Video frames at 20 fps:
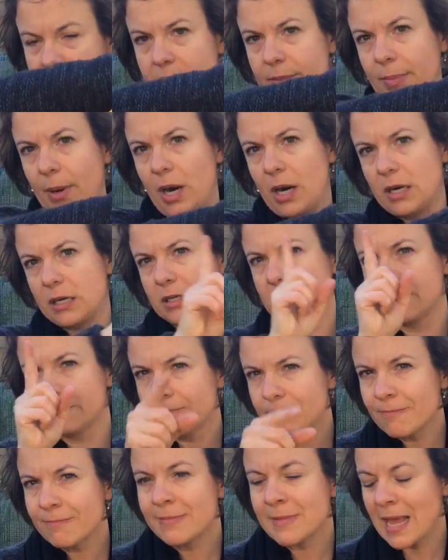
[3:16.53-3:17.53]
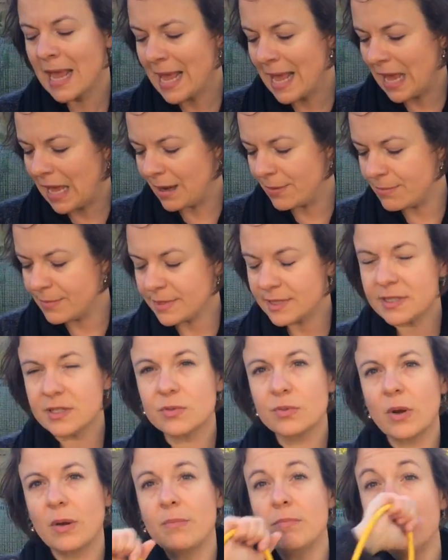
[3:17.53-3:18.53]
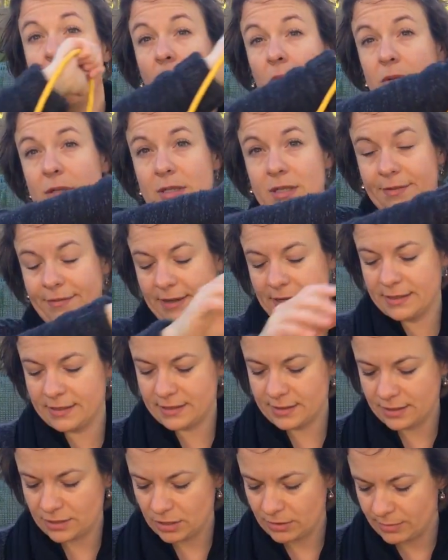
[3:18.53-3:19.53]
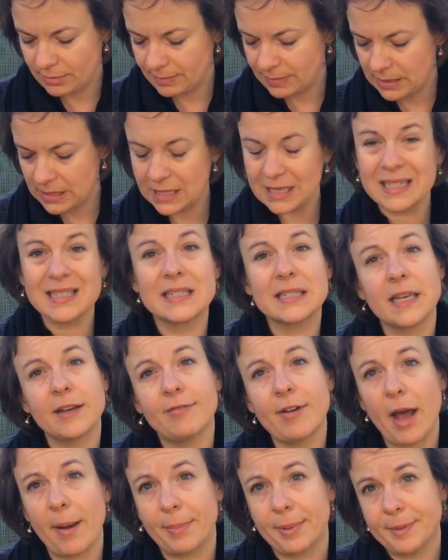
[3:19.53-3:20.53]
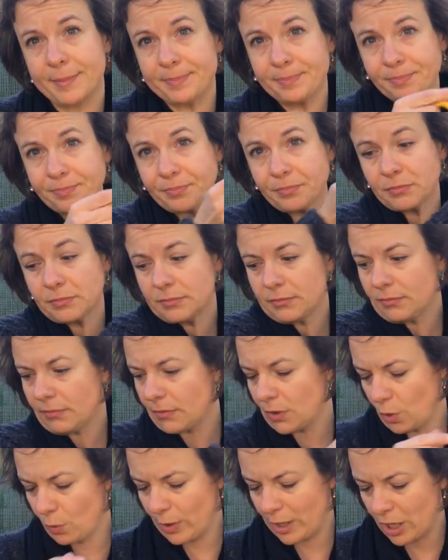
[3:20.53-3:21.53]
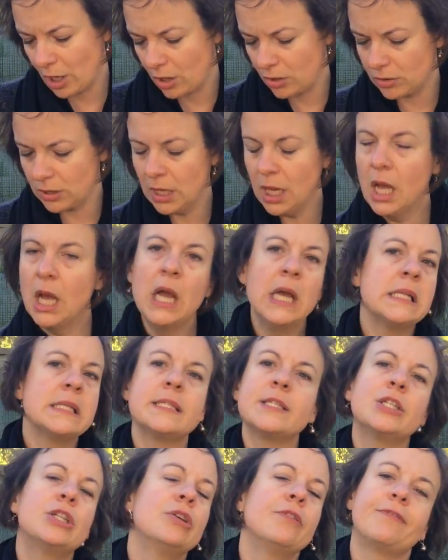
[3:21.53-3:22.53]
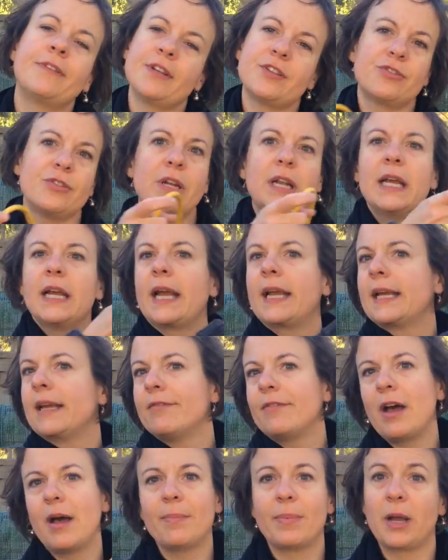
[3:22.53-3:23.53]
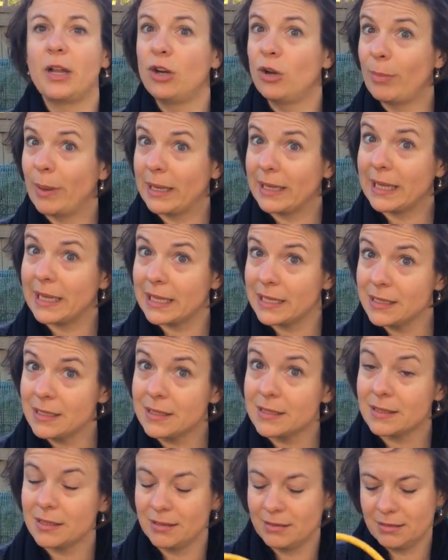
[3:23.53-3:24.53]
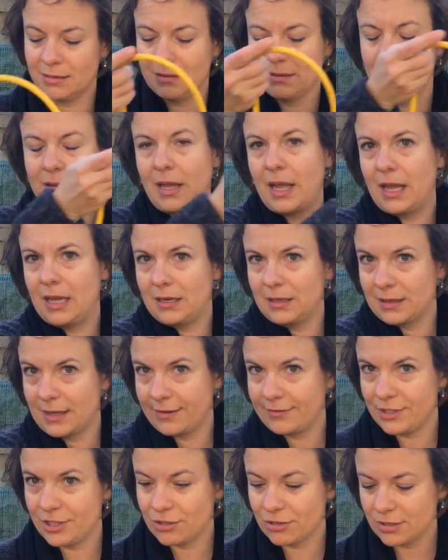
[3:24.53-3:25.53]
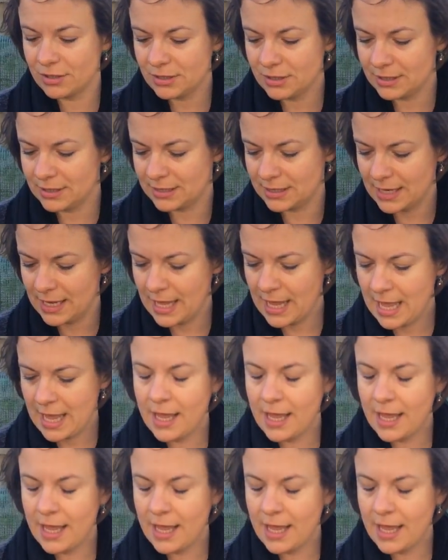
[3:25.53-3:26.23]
this apart. And this is where most of us as human beings give up. We go, it's too frustrating, I give up. I know my kids, 8 and 11-year-olds,